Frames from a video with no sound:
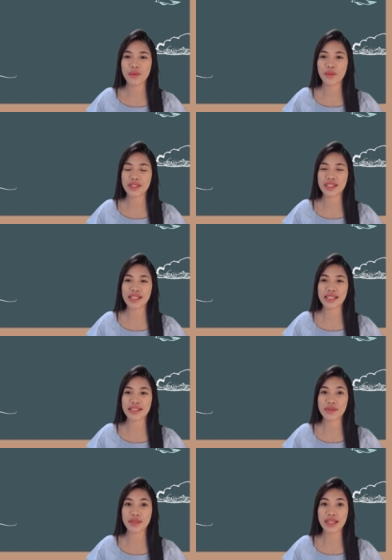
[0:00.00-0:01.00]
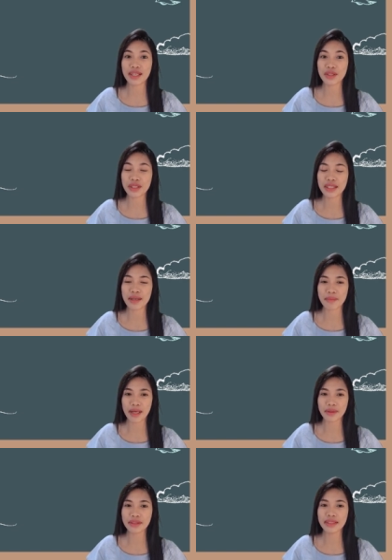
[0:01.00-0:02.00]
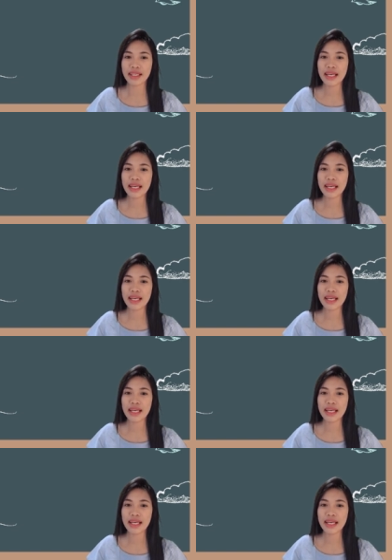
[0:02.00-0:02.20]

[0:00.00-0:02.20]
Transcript: which is really good amount.